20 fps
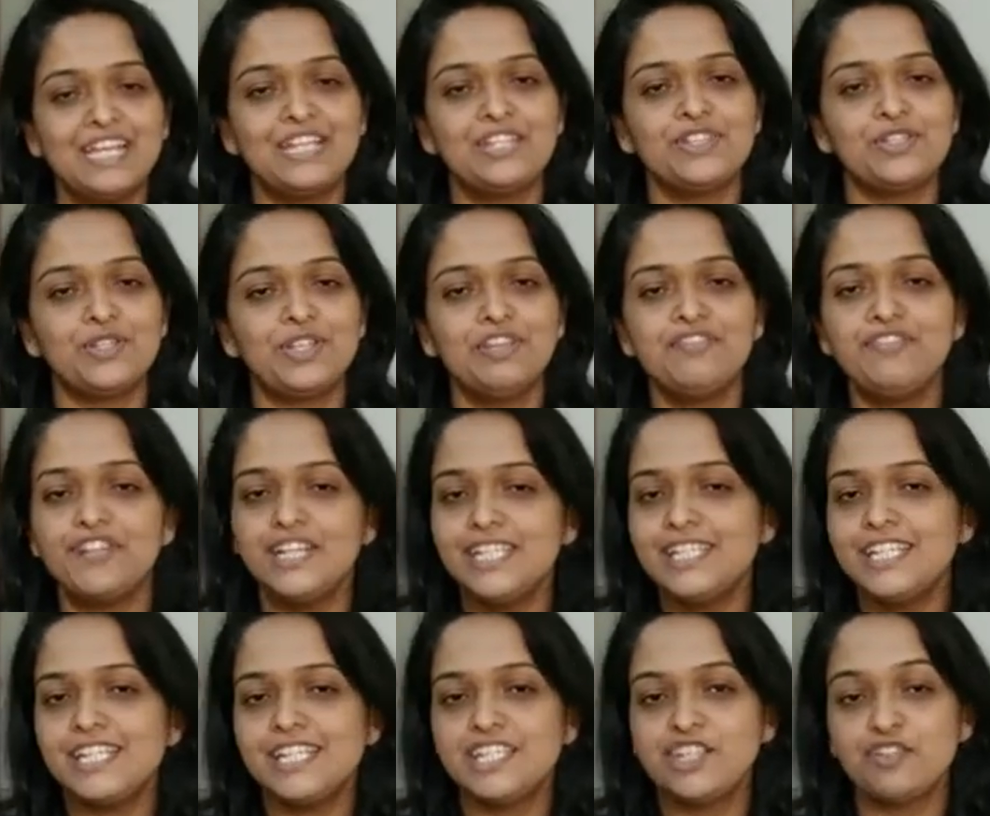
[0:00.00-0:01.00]
so the
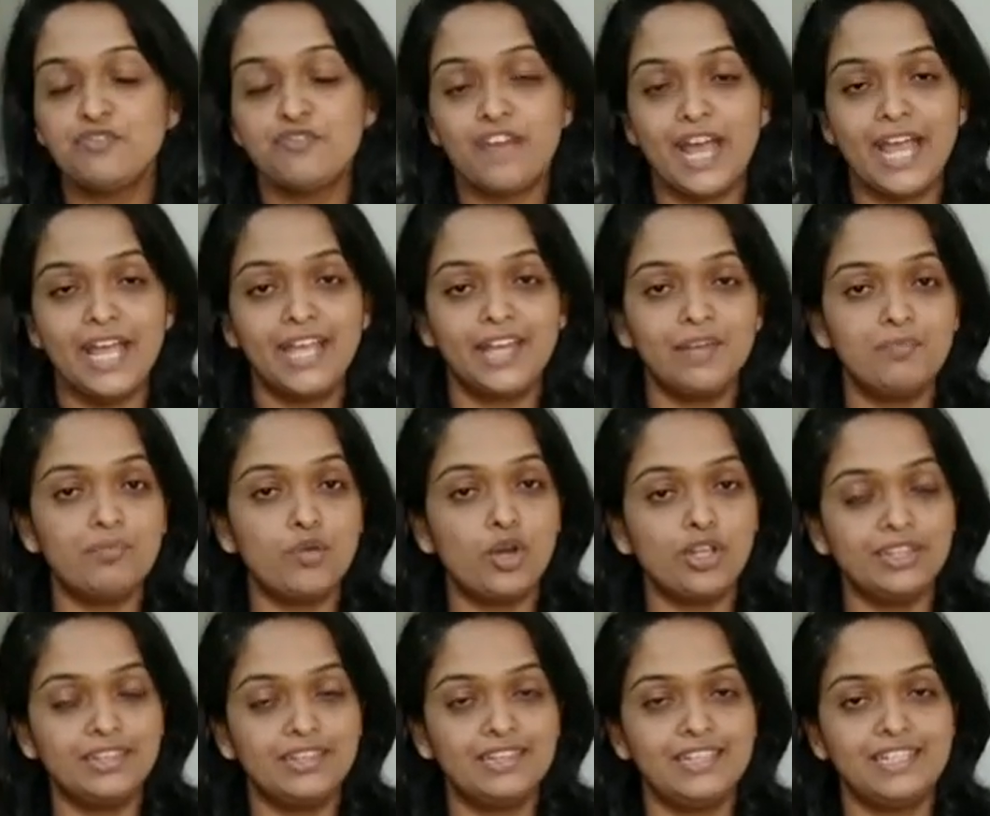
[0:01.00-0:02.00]
first reason why I
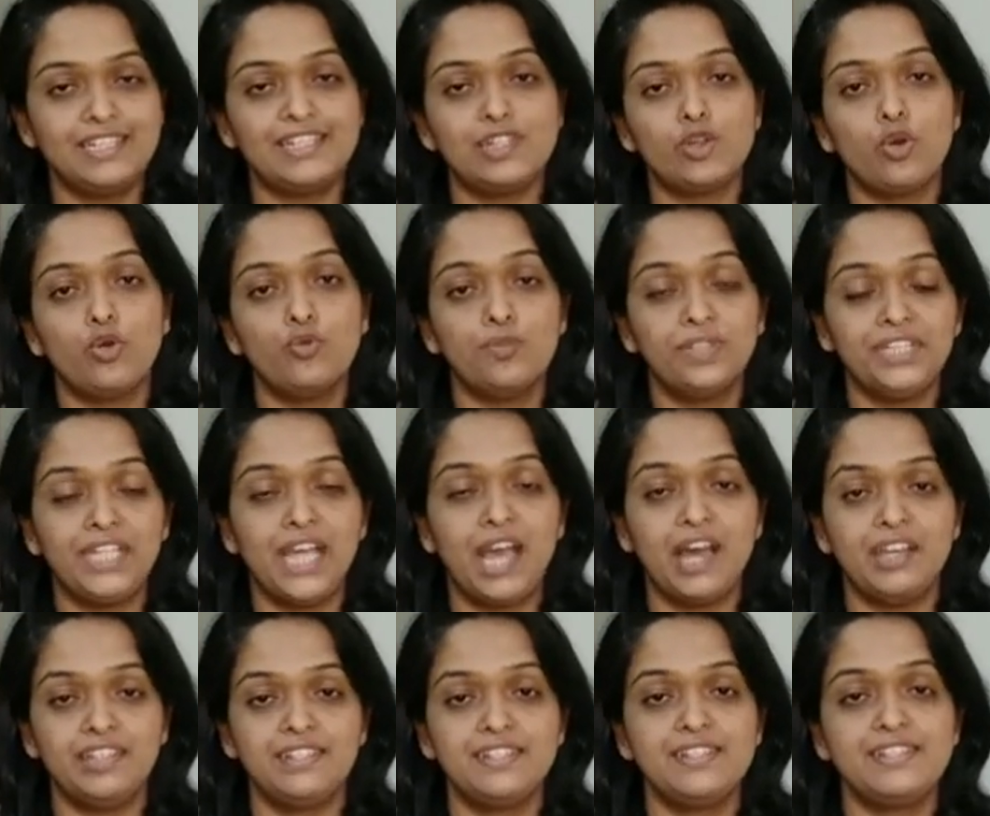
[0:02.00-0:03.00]
bought this over the
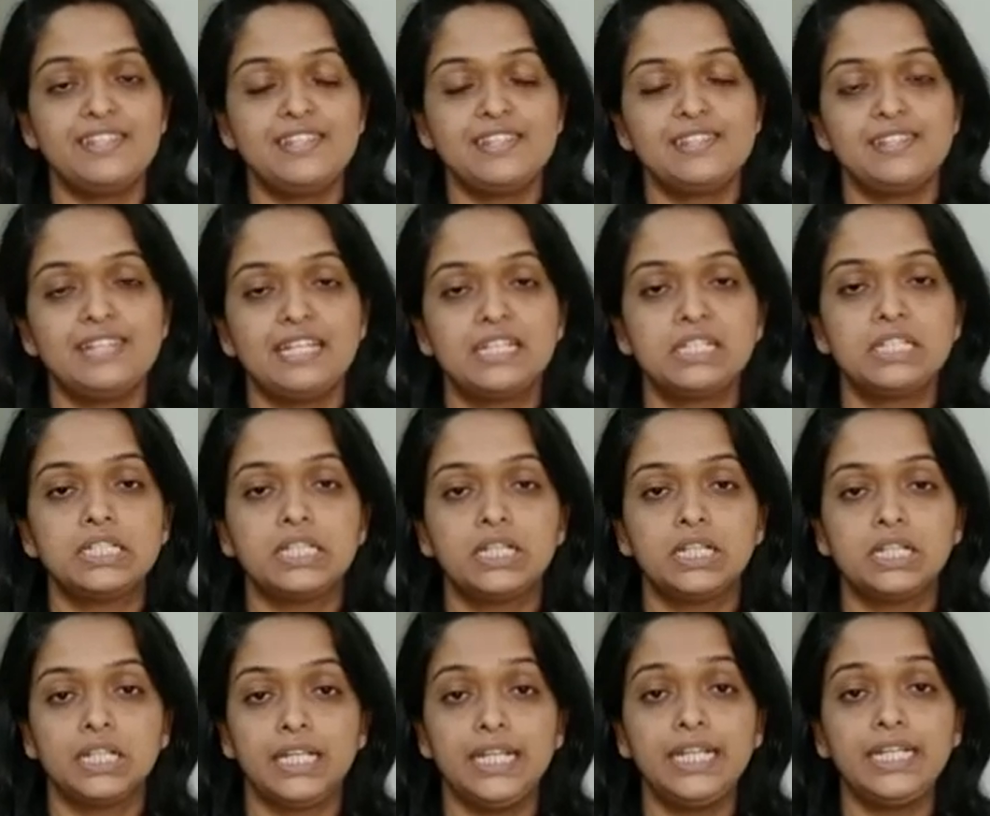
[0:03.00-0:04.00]
others is that
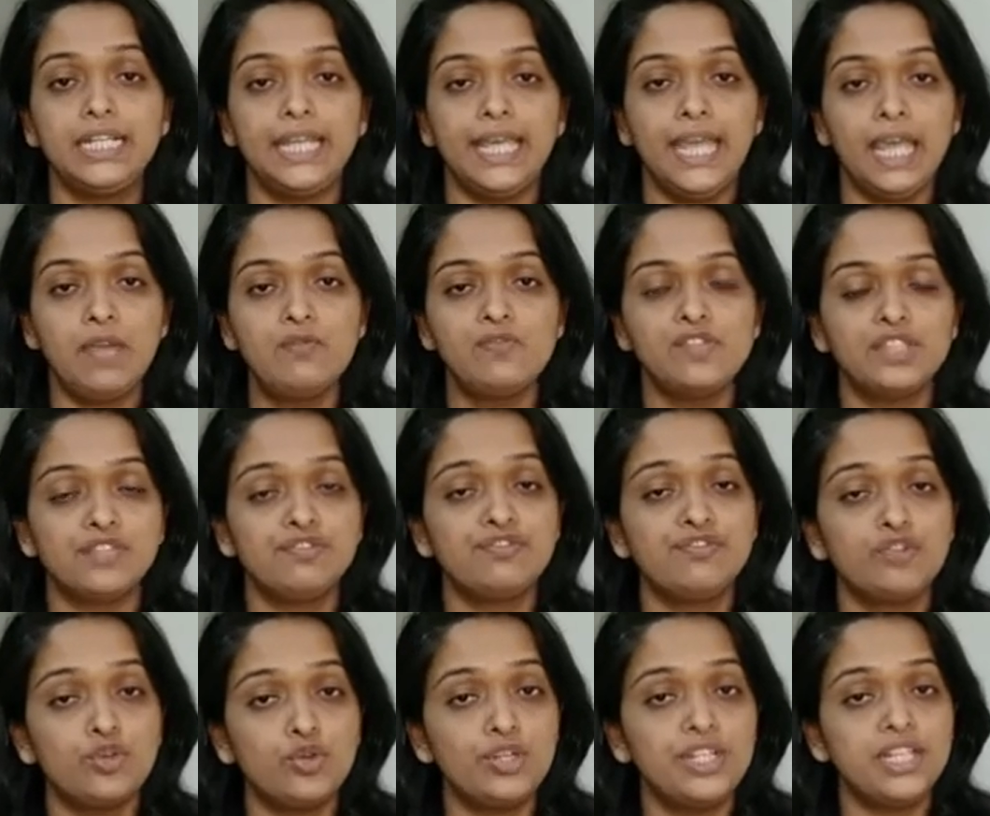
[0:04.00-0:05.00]
uh, it came with a
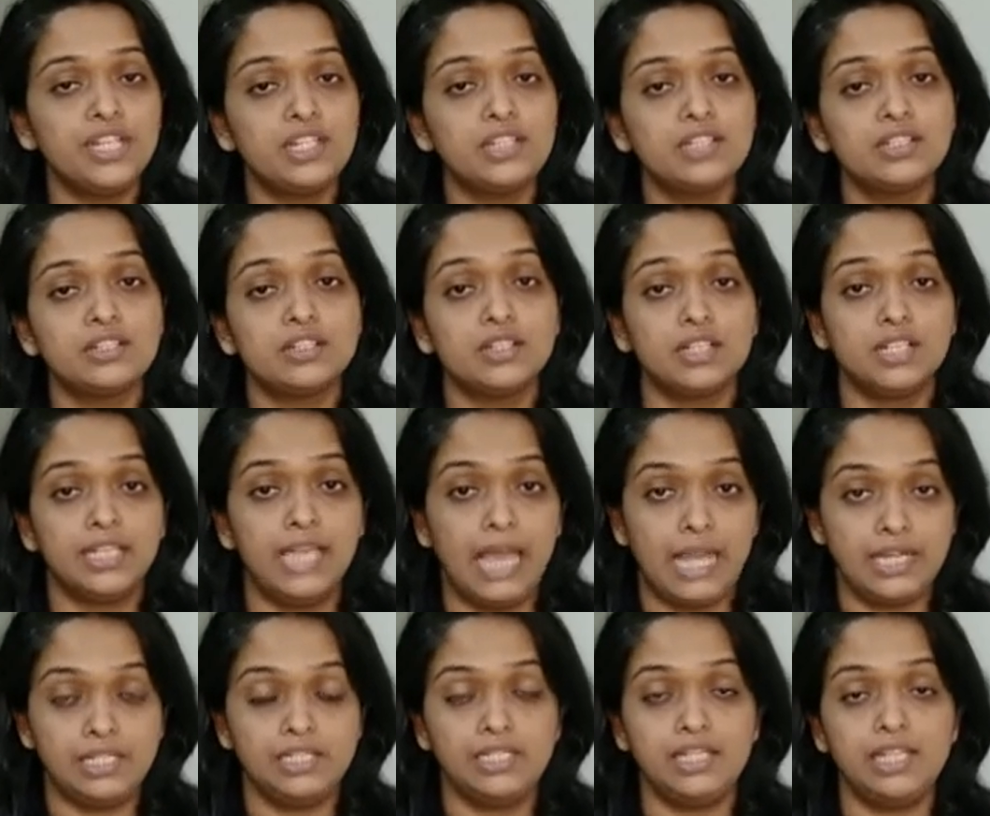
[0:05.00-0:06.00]
four-year
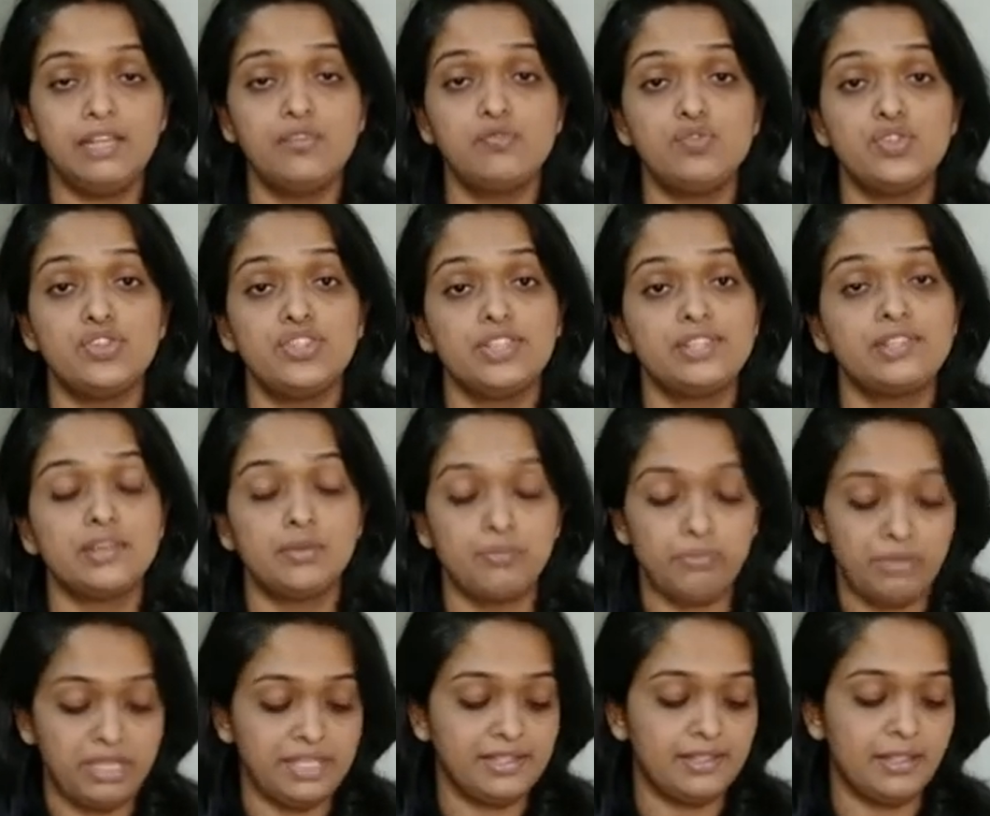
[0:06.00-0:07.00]
guarantee, which is
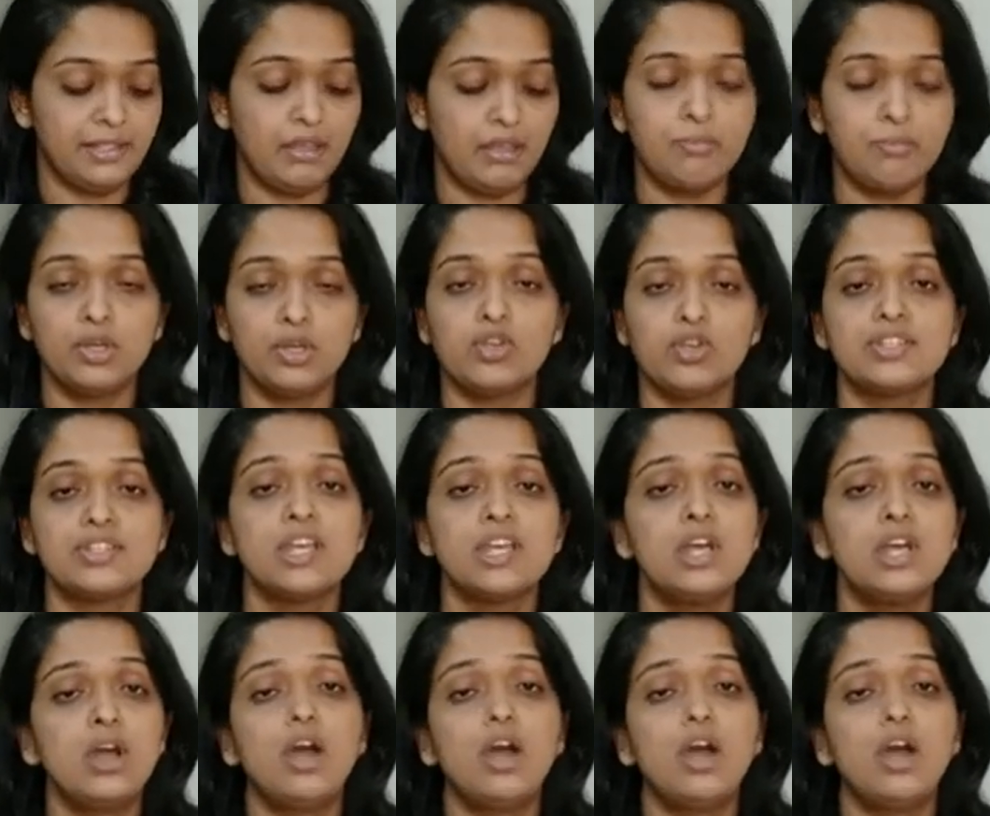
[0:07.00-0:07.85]
amazing because